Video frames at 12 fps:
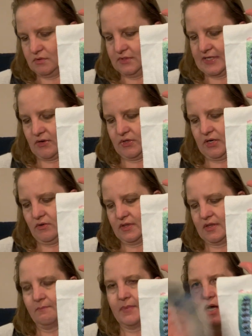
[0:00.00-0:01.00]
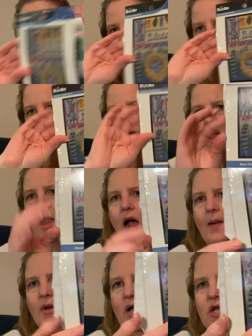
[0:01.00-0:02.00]
down here at the bottom.
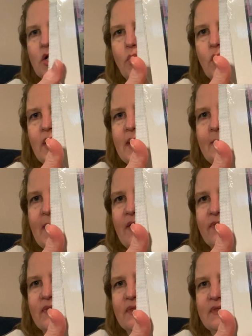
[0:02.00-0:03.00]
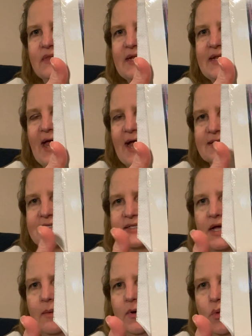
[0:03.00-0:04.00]
I'm not going to worry about the nest.
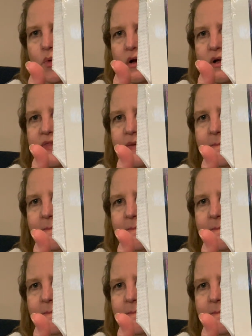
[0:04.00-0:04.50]
I'm going to work on the